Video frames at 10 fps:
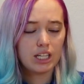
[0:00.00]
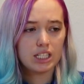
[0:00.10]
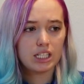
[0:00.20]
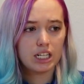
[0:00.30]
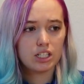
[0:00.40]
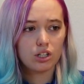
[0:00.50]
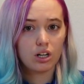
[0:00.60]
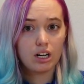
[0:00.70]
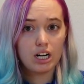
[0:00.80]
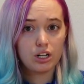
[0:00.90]
Let's see, I
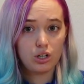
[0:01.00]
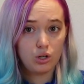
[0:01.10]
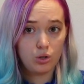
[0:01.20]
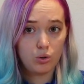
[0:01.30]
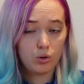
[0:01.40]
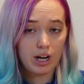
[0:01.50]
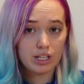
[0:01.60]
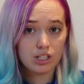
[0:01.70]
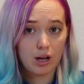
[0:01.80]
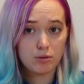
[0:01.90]
started at noon. I
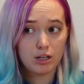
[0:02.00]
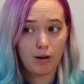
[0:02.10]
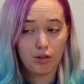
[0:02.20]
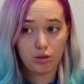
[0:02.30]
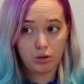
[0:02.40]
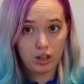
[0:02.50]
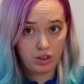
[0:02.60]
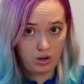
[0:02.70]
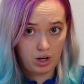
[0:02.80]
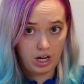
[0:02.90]
stopped at about
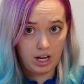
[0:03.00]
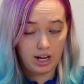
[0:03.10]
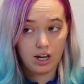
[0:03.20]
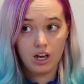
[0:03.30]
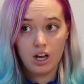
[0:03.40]
3.30.